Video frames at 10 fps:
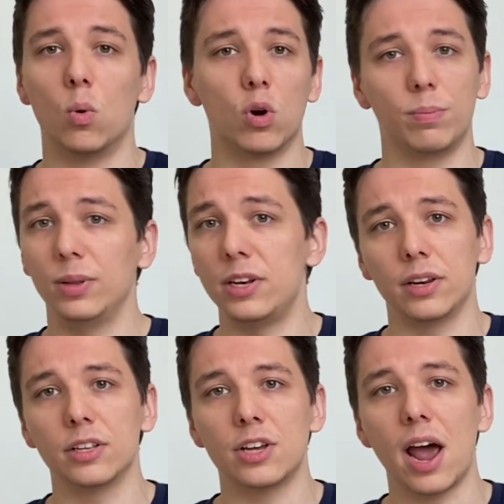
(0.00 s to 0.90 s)
or bleeding
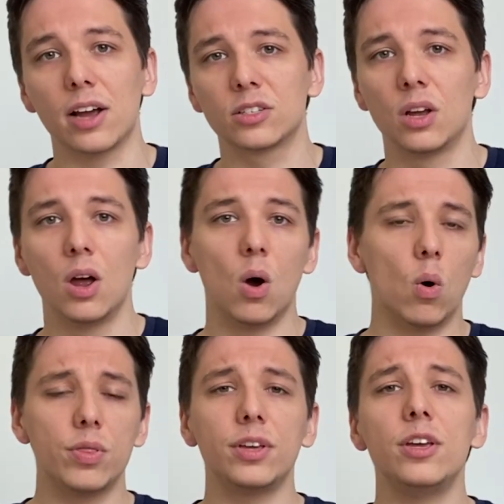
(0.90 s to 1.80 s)
attacks,
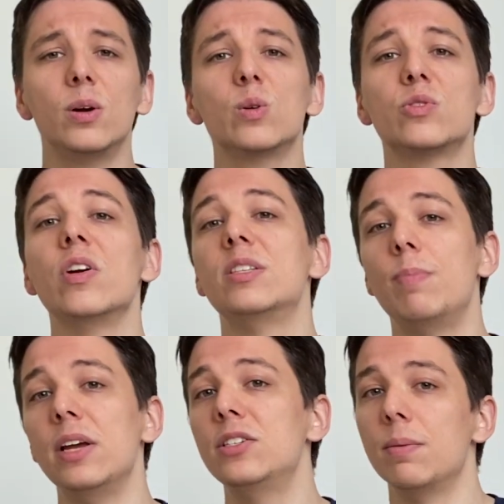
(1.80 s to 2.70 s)
or the hero's
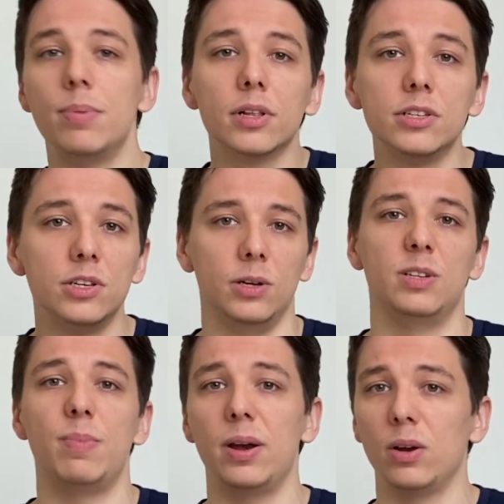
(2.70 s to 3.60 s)
race-based ability,
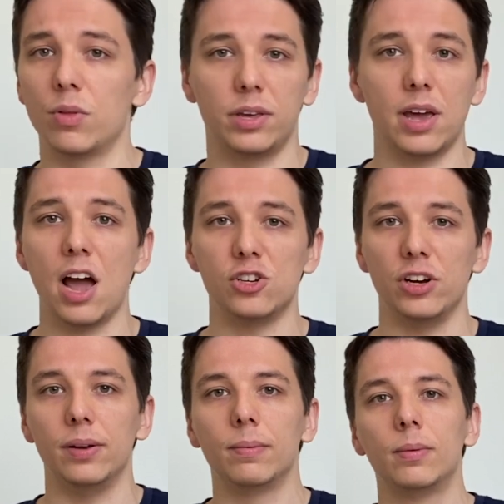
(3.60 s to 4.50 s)
depending on the
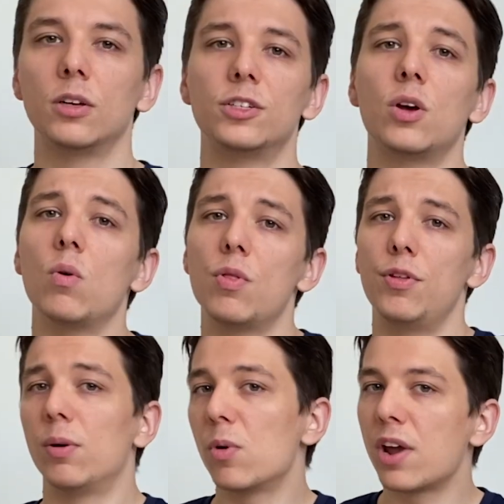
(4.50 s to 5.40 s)
gadget. So,
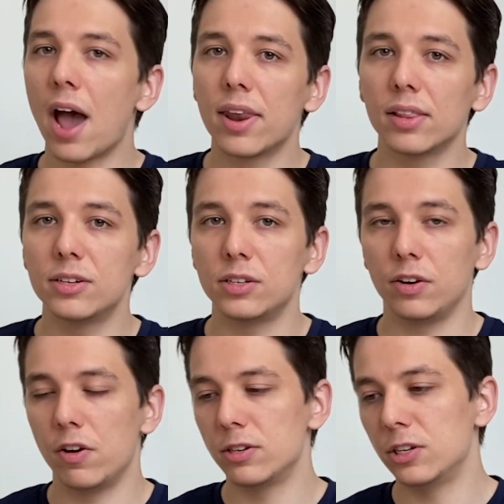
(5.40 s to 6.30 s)
Thermal Catalyst
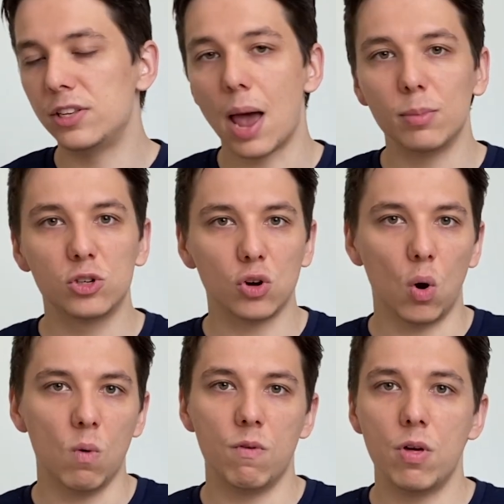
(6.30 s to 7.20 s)
increases damage
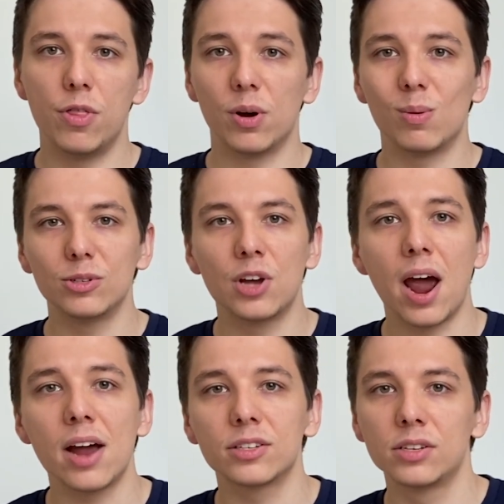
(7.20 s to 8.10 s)
of thermal
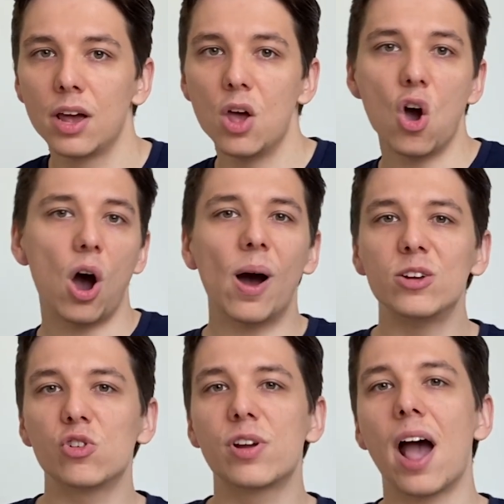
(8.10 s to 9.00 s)
attacks,
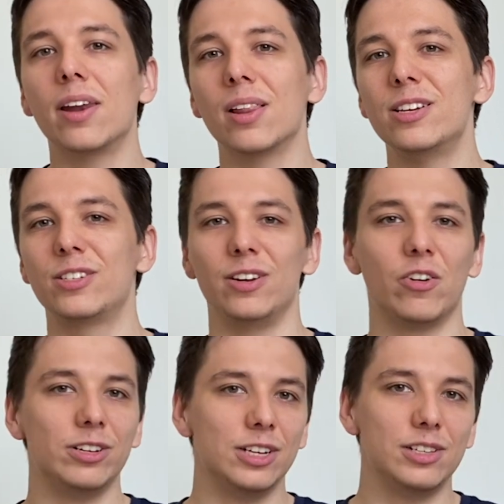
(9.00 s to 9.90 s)
Hydro Catalyst
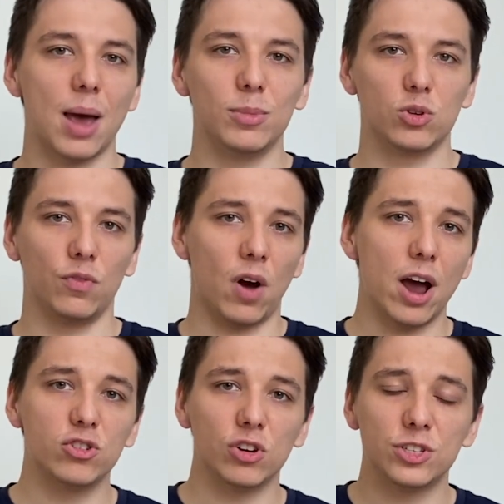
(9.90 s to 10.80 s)
increases damage of
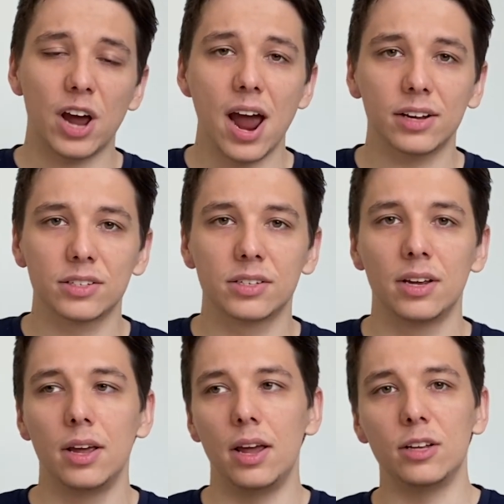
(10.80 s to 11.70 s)
hydro attacks,
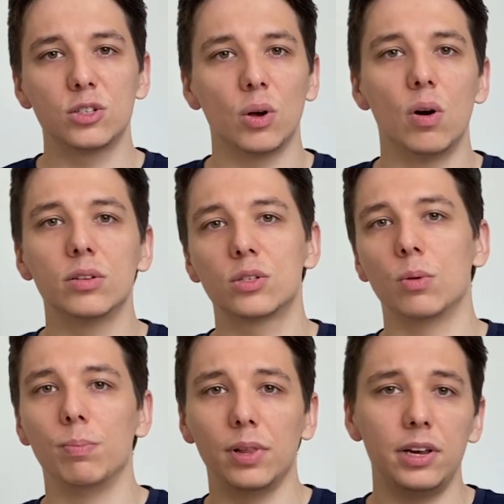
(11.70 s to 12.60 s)
and so on. So,
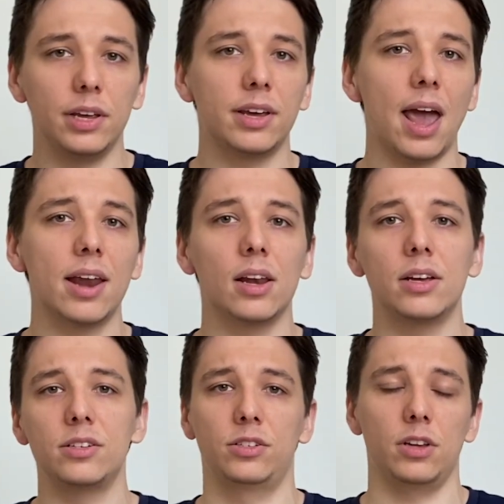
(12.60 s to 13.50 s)
Bleeding
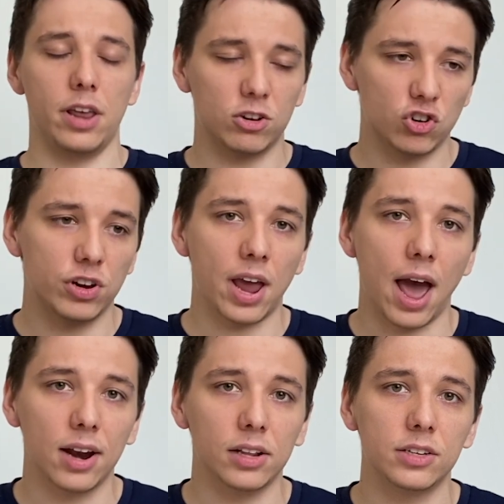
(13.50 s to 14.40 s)
Catalyst, Electric
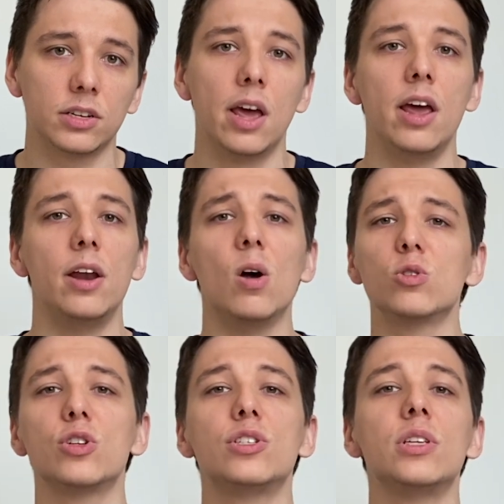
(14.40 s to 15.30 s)
Catalyst, it all
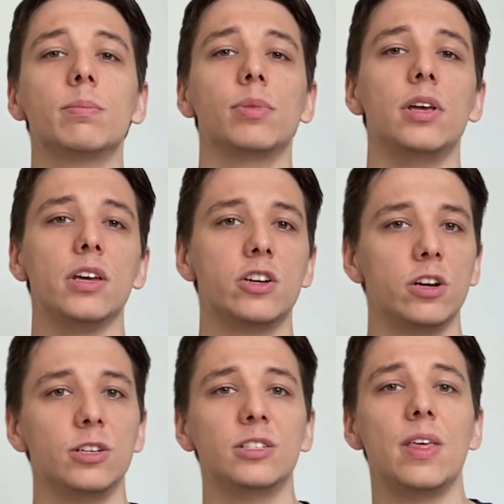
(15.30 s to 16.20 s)
just simply
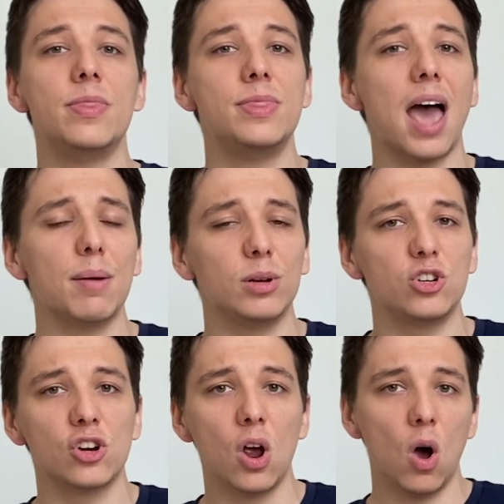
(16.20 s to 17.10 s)
increases the
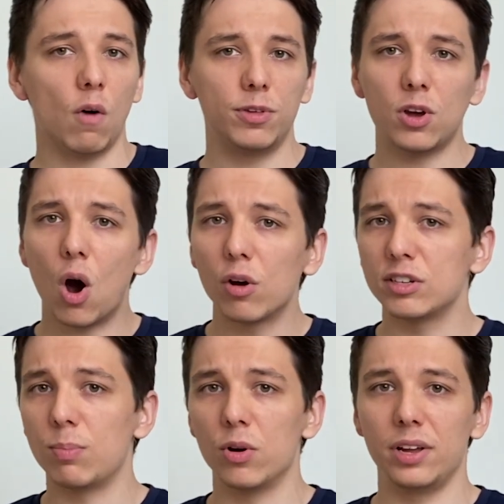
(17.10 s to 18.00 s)
damage of the
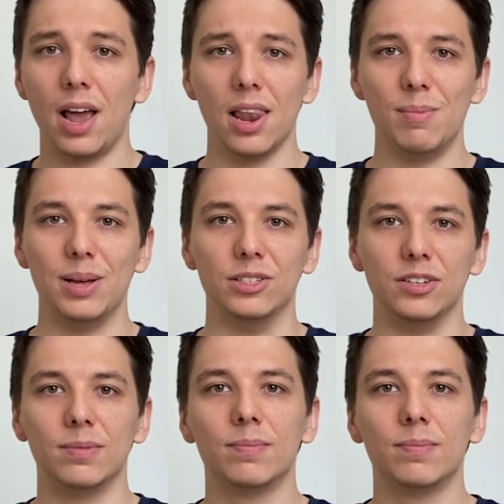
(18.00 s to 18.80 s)
corresponding element.